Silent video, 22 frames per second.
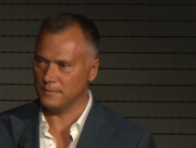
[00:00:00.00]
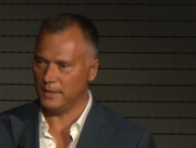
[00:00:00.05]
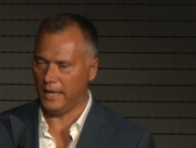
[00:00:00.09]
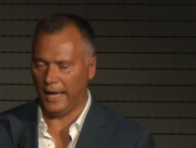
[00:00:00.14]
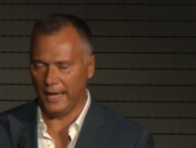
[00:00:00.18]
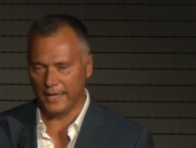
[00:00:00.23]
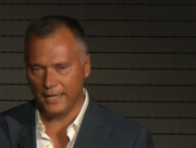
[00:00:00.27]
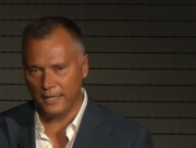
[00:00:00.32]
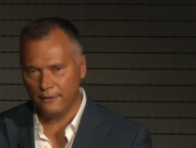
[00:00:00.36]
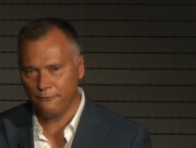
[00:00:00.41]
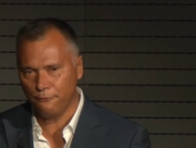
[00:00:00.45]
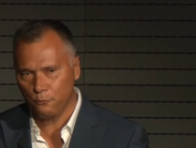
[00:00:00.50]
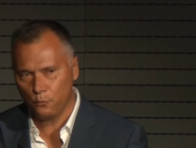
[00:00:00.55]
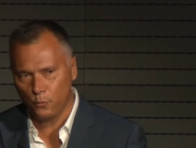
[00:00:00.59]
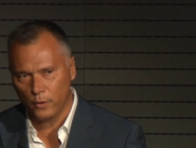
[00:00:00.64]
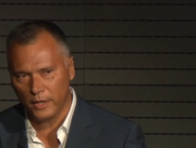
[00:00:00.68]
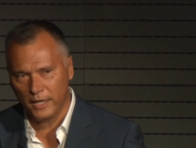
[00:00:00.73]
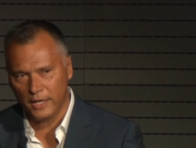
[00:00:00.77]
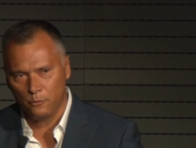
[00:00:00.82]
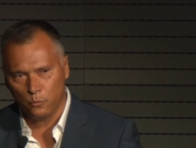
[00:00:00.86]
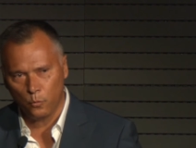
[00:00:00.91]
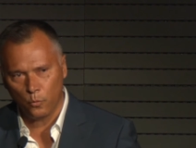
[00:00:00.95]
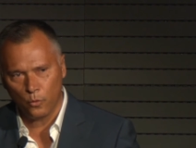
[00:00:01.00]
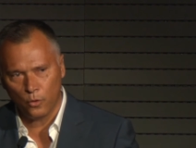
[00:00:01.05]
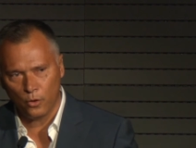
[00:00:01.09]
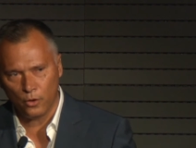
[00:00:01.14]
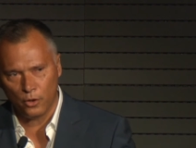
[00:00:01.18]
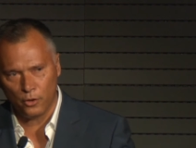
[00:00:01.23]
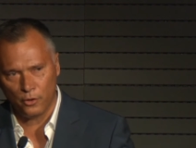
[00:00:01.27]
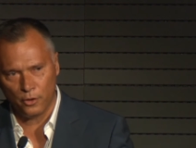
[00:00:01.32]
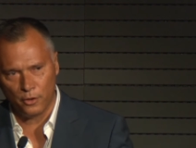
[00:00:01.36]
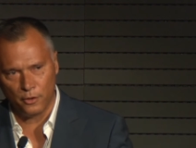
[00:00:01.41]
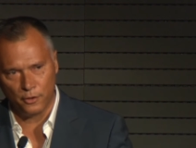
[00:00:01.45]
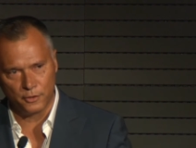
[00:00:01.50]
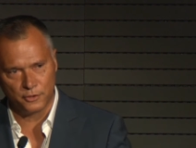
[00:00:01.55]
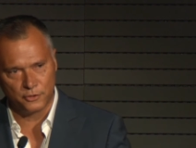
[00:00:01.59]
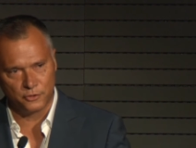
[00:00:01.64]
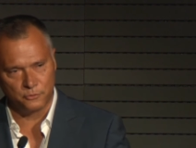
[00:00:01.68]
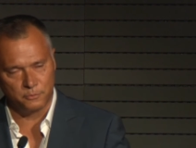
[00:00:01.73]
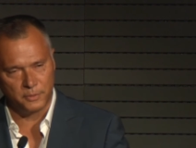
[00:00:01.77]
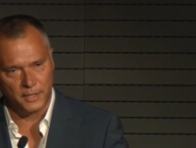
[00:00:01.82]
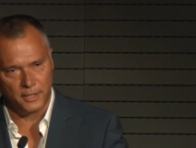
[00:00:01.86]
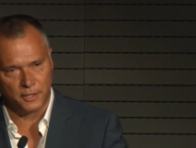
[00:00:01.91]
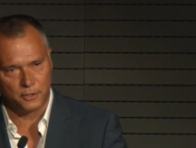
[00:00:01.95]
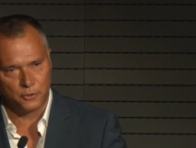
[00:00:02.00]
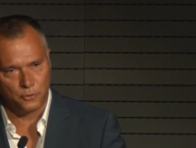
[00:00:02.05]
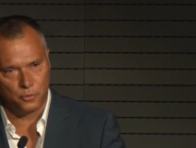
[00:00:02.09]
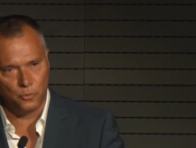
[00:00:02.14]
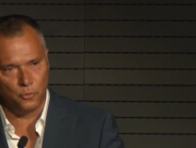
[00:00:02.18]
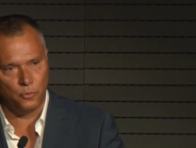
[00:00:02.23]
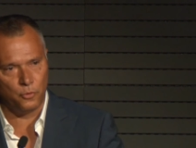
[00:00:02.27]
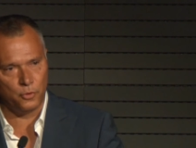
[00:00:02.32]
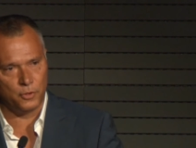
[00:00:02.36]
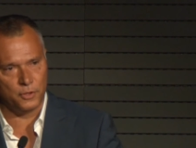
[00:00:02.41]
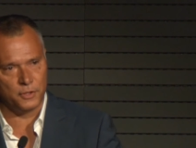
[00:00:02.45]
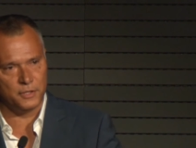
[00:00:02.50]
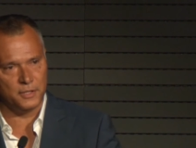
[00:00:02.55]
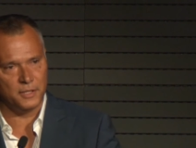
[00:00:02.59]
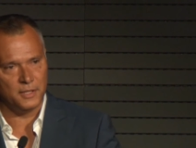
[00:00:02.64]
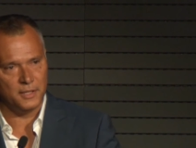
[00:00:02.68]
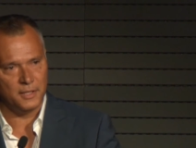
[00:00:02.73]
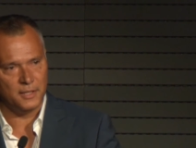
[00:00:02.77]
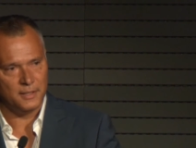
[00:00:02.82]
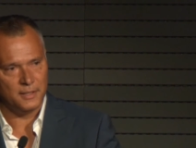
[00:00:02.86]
And if we were to be accorded